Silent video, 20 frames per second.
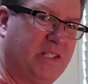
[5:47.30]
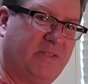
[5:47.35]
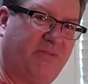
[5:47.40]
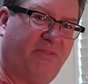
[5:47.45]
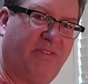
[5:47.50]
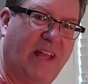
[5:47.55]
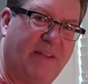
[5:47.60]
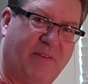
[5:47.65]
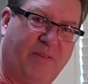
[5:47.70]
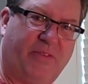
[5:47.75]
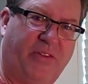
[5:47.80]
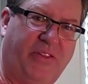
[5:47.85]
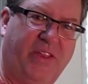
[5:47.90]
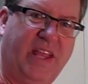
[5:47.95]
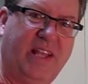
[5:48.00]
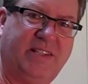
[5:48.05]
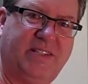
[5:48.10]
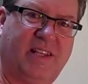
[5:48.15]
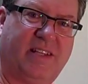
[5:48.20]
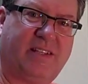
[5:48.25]
most flavorful
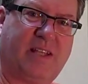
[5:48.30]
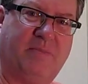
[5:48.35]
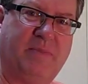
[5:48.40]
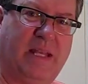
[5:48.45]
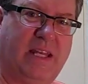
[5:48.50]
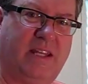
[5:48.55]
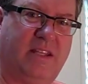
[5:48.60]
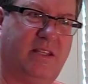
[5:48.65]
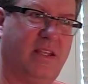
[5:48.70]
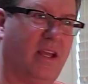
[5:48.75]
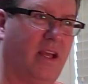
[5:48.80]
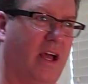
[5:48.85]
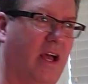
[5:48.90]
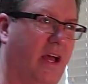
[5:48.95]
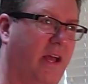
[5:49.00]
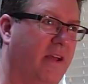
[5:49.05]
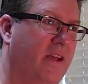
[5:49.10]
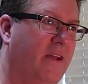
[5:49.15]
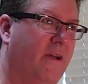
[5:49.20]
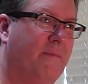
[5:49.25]
thing. It's not like I'm eating,
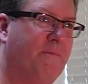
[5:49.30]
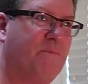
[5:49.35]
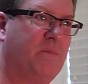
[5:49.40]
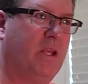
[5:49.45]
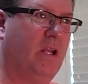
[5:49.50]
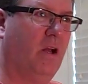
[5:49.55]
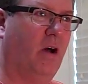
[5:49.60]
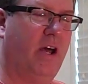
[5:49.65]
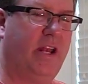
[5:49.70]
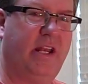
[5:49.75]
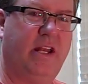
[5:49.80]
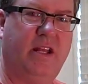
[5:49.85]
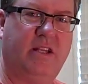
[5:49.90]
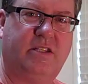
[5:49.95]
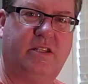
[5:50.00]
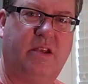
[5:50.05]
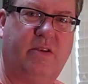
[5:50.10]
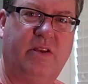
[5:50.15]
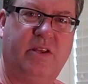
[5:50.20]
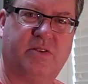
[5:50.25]
Honey Nut
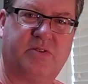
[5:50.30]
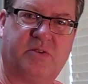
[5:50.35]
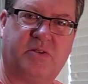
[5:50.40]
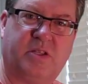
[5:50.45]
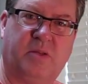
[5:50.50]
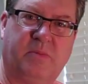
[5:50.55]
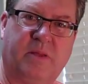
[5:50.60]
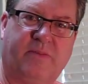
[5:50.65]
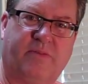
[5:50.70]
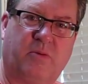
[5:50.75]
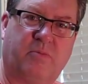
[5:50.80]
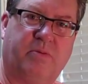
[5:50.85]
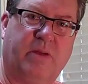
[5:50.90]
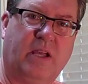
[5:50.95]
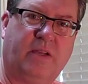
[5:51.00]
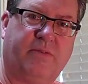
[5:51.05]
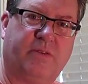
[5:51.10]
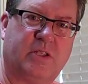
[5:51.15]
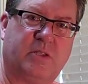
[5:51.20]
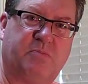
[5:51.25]
Cheerios or something for
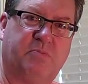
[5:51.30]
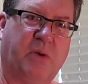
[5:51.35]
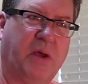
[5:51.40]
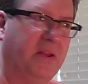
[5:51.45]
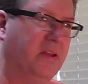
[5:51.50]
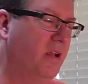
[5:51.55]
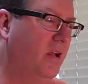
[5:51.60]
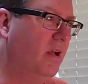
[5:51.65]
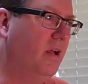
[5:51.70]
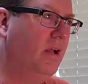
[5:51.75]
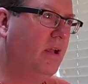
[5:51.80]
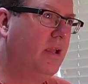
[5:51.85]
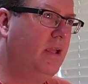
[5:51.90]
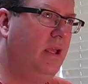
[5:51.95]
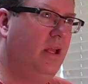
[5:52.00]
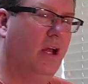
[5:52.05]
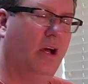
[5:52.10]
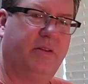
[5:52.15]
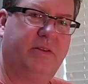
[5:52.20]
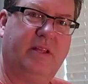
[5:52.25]
breakfast. But,
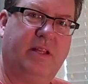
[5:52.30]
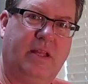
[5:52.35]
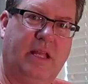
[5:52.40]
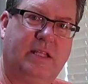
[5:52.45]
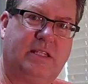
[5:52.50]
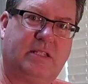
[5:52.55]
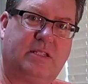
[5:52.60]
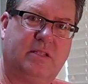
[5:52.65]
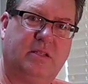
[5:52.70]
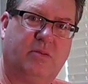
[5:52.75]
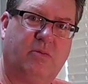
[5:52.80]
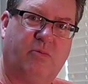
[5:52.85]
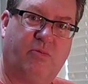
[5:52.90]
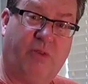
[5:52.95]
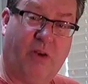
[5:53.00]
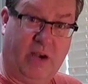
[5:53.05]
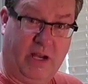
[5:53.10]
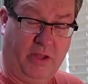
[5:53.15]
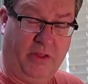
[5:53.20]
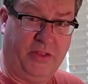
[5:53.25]
it's
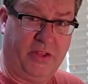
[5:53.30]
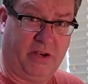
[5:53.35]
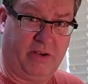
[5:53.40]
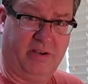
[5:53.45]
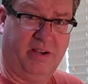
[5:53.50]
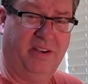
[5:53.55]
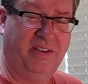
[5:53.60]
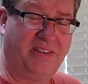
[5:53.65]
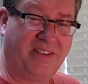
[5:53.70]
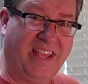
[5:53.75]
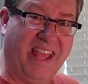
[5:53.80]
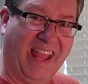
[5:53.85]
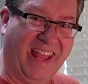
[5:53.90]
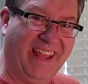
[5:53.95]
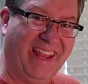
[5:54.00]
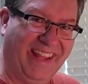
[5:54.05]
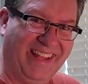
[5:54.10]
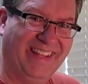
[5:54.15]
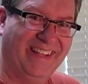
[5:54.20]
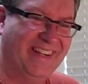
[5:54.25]
far healthier.
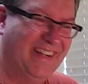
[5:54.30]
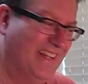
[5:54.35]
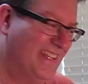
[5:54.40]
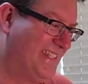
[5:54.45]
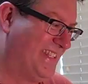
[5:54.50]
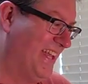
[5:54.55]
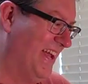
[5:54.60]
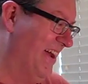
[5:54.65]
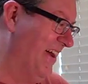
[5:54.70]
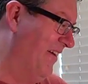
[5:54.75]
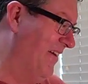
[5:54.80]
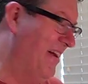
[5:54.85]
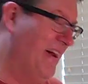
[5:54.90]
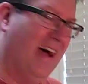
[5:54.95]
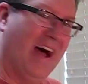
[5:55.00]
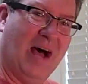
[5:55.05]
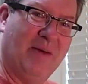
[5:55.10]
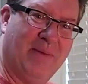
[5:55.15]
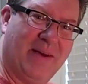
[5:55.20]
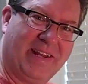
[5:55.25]
Okay. So
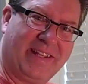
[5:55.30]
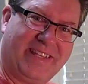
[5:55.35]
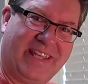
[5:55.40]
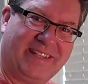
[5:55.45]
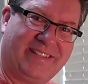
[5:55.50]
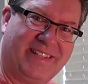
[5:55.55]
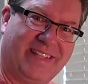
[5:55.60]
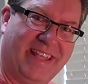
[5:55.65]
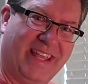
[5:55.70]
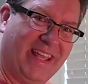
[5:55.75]
I'm on a kick to